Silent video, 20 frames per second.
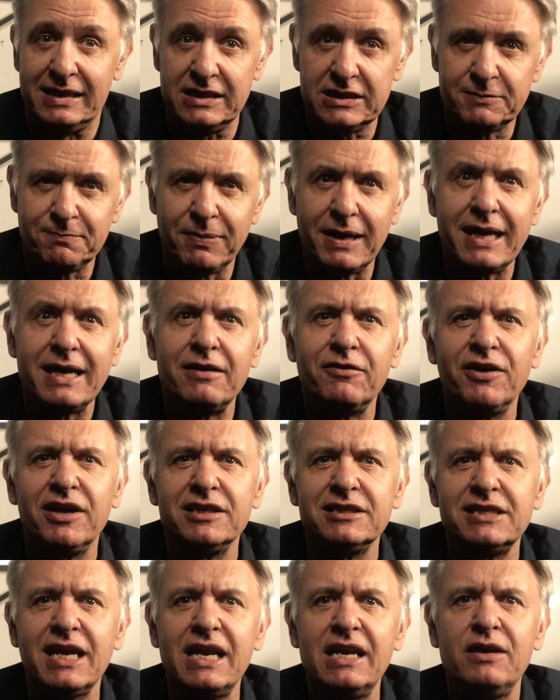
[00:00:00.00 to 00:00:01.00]
display
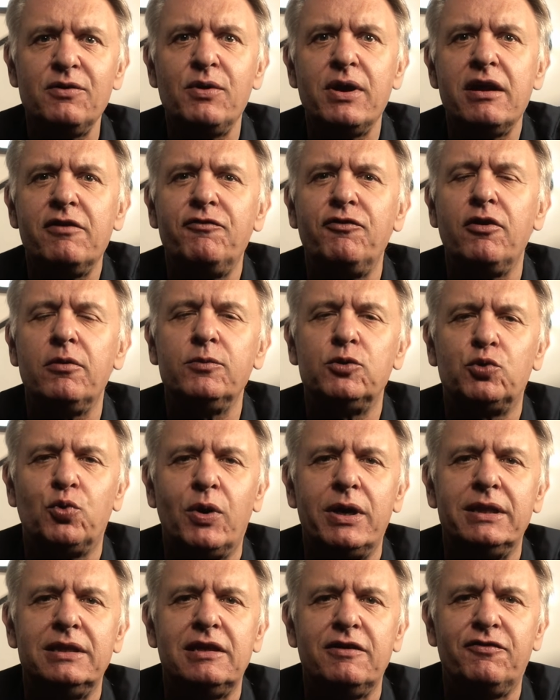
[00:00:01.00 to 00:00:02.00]
runs anywhere from
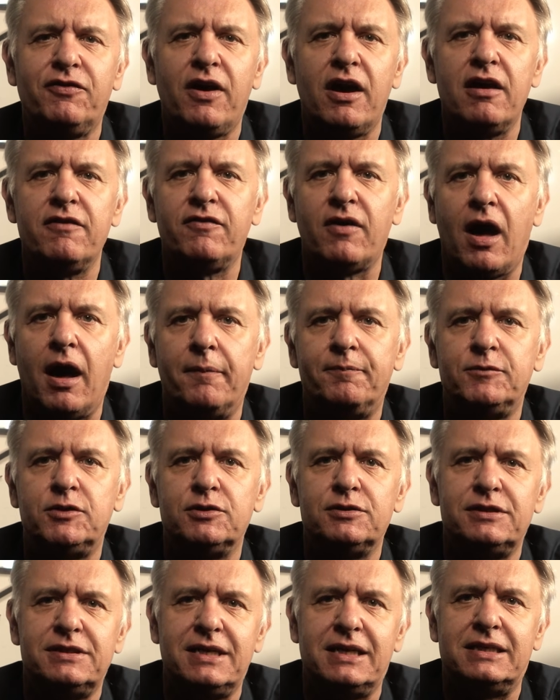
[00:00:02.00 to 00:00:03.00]
25 up
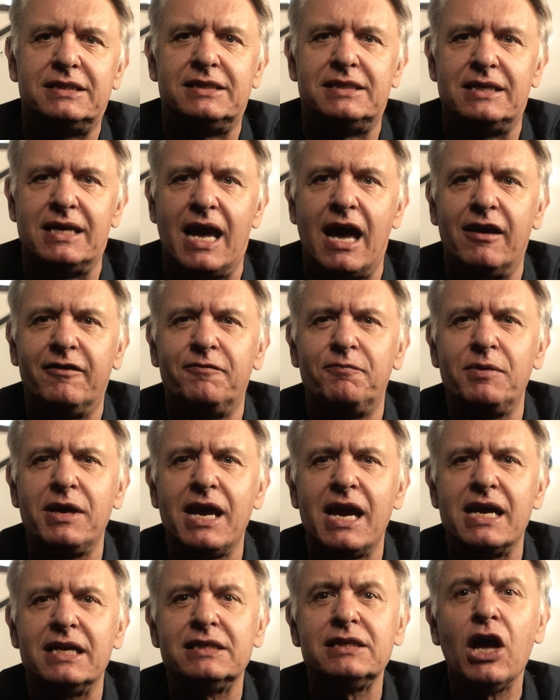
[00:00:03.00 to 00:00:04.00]
to 60
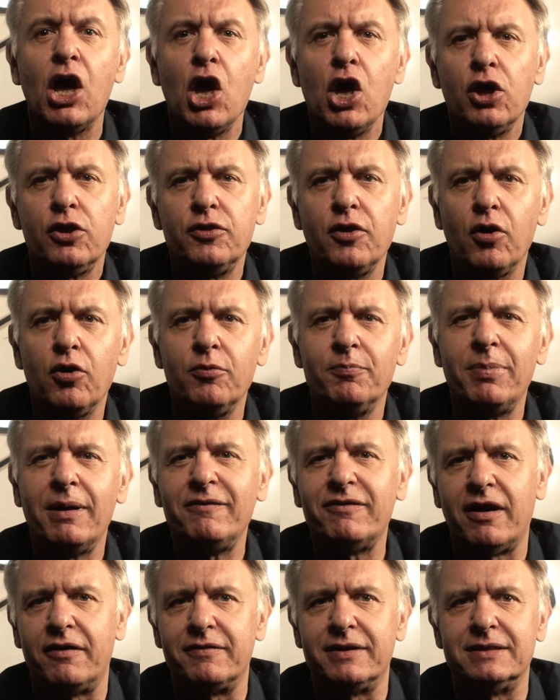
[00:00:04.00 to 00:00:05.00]
FPS, though
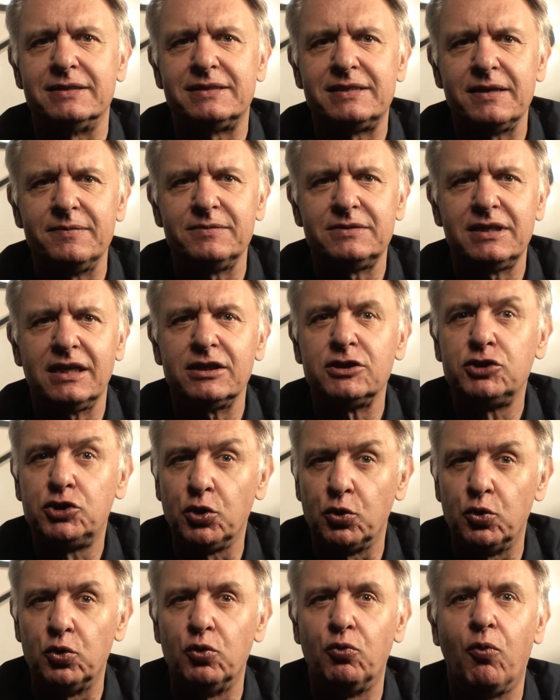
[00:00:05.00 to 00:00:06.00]
Bavarian SimTec
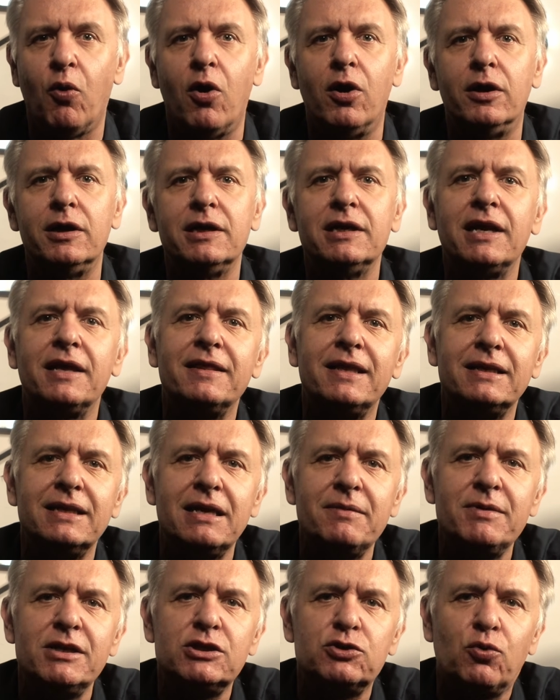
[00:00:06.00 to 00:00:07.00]
do warn that
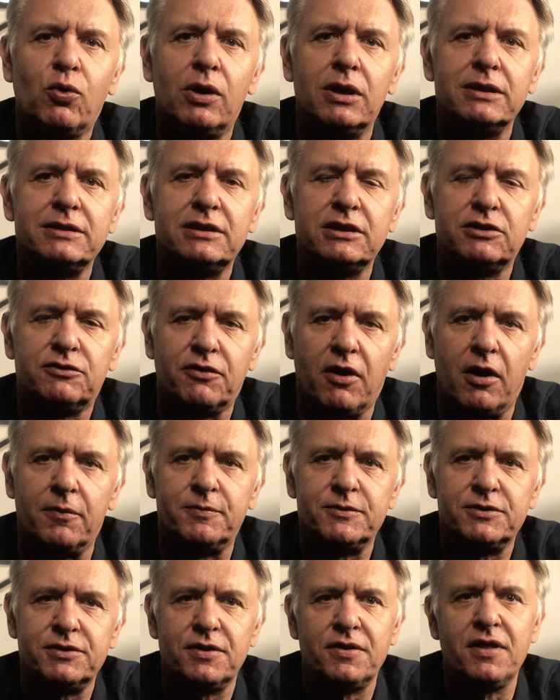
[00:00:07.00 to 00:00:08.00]
image quality
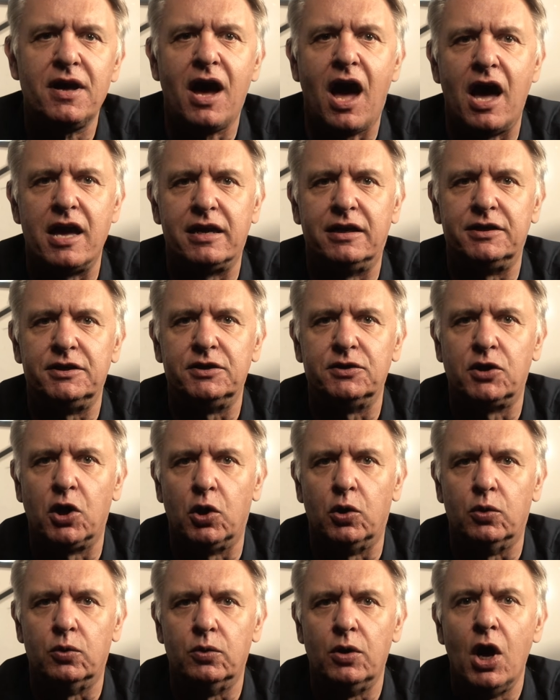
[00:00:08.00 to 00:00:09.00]
drops the higher you
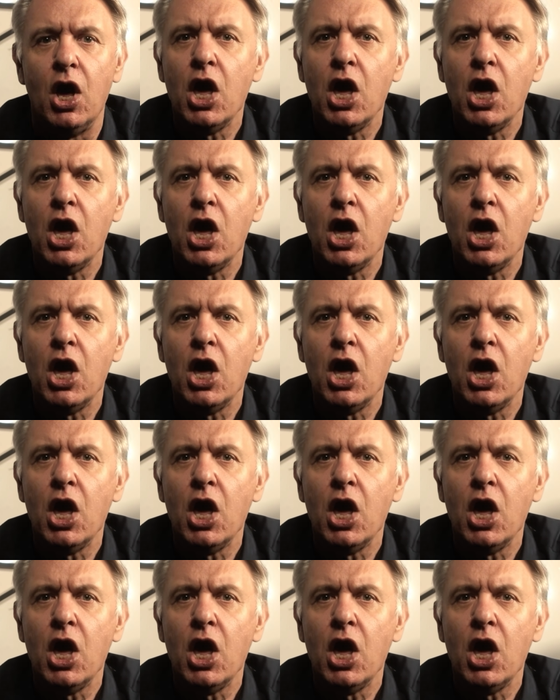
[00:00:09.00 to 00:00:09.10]
go.